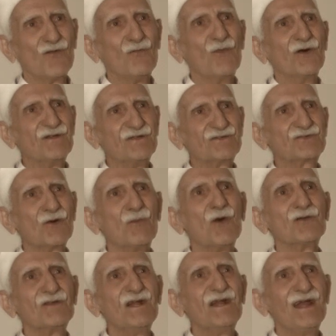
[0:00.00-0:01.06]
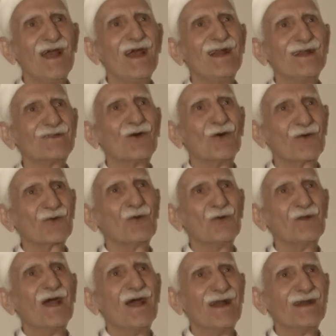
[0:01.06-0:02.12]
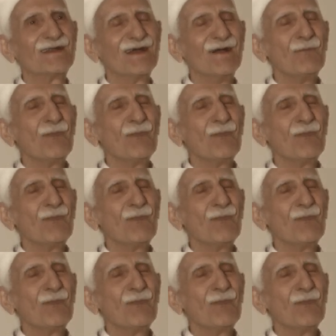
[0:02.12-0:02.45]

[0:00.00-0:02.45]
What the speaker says: body, so bodily health or good health.